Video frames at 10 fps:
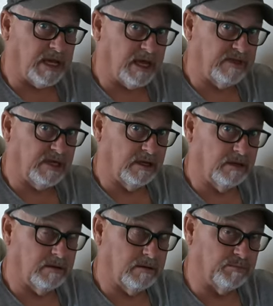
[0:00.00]
I have
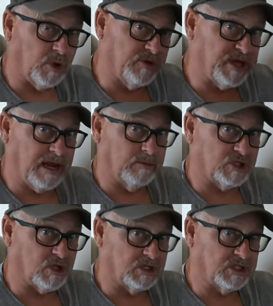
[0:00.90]
the both
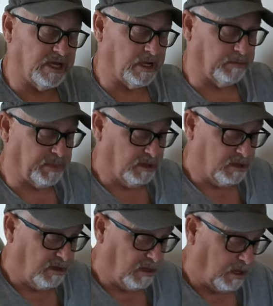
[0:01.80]
cameras all set up.
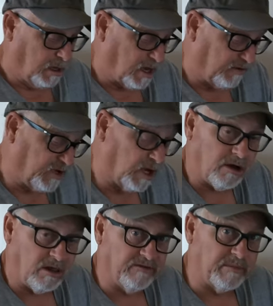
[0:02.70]
I've done
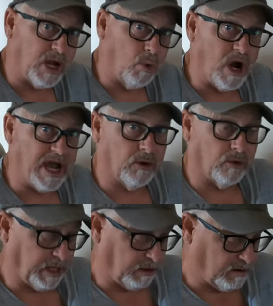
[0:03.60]
all of my
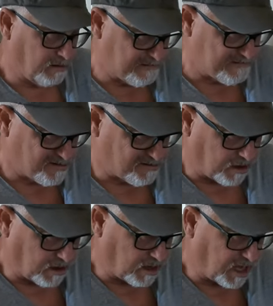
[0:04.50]
wiring.
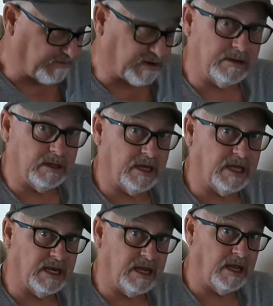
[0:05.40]
Uh, I haven't
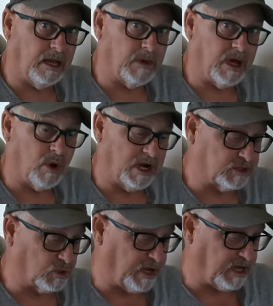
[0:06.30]
hidden any of my wires
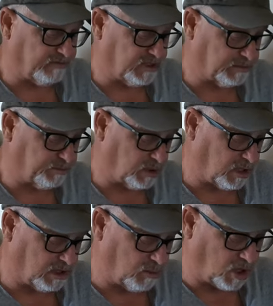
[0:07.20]
away. I've just
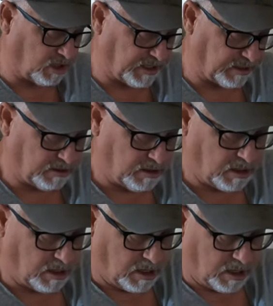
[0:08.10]
plugged them all in
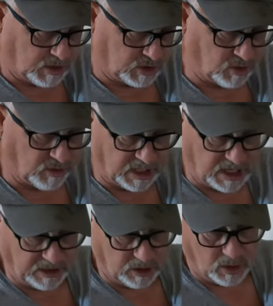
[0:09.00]
so that
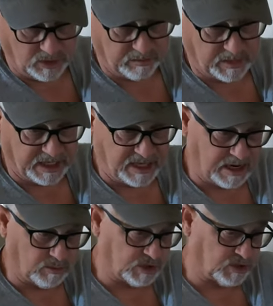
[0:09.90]
I know that my
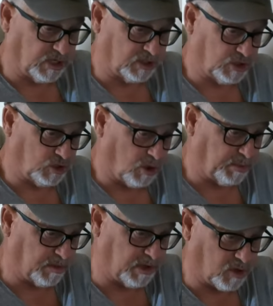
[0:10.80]
cameras are going to show up
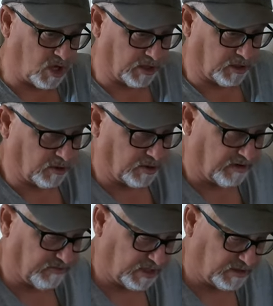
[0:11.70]
on my monitor and
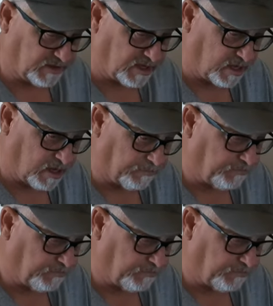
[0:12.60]
everything's set up.